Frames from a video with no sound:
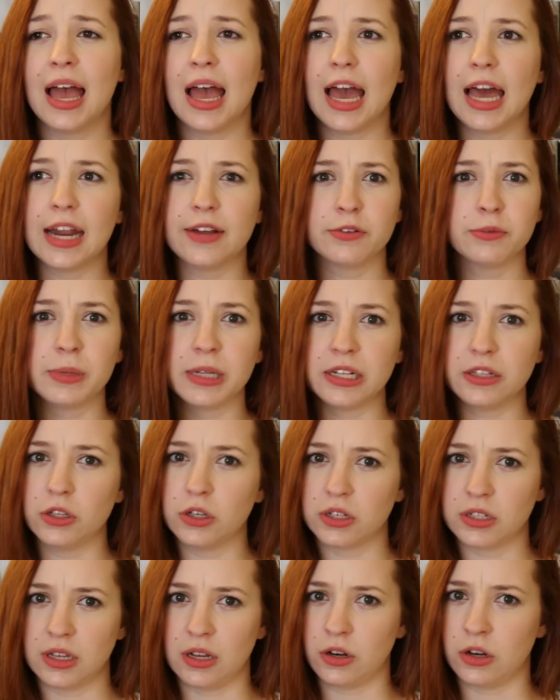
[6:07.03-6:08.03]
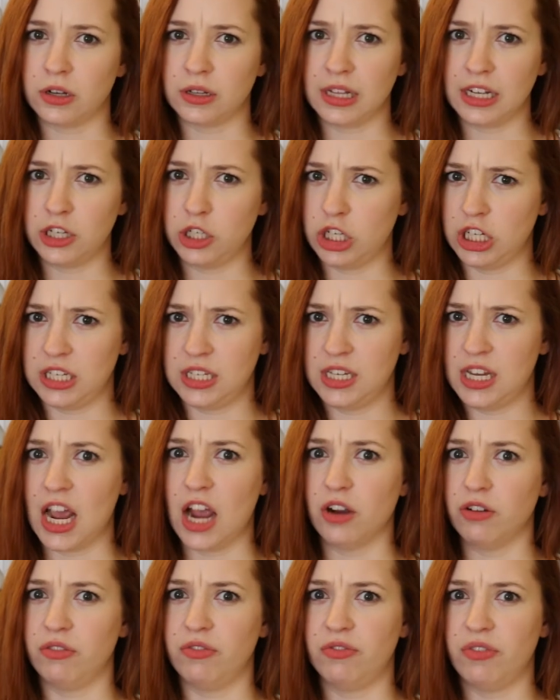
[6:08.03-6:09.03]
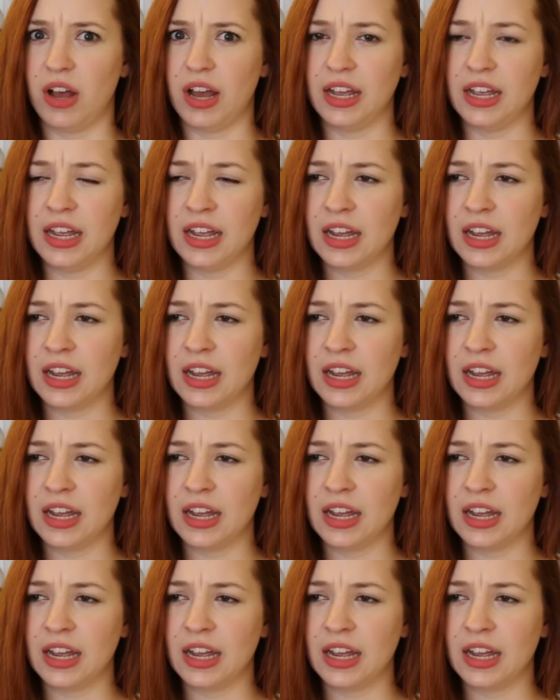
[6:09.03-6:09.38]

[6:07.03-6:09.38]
and everybody looks at her like she's terrifying.